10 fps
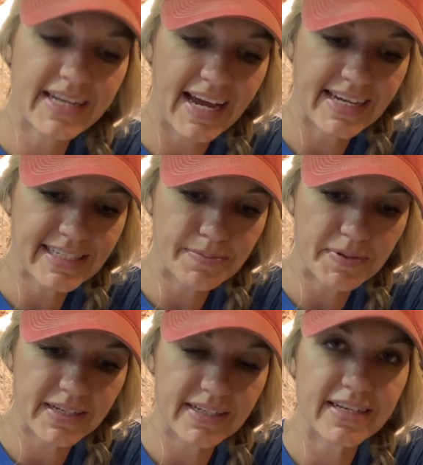it has
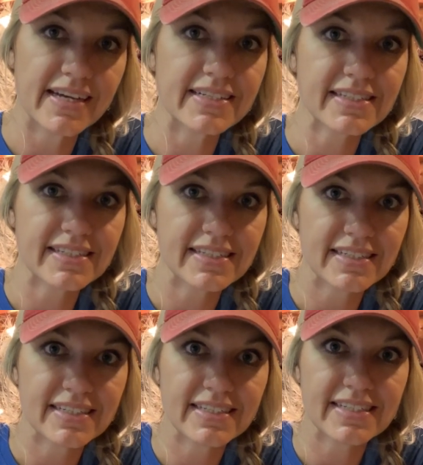been
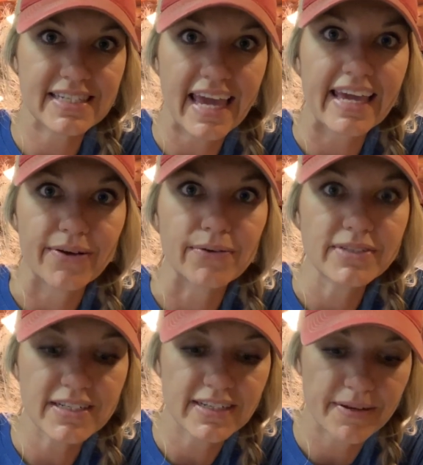
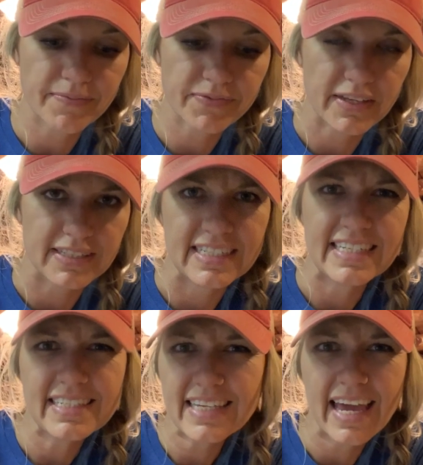scaled,
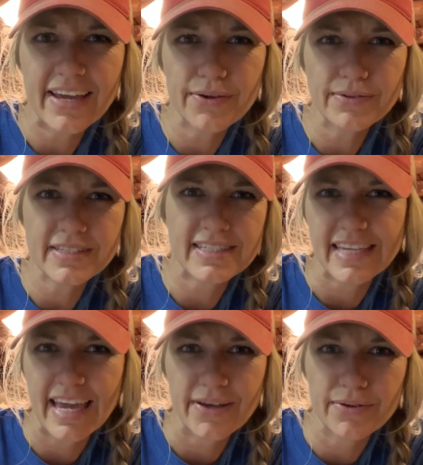descaled,
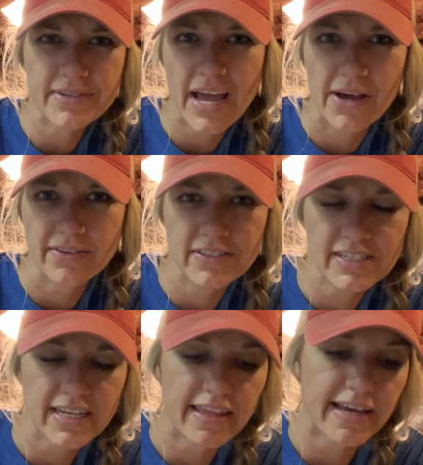scaled, however you
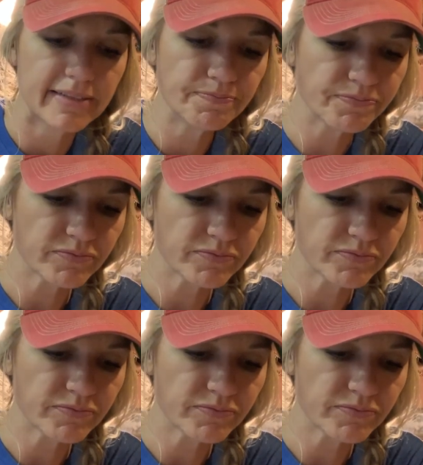say that.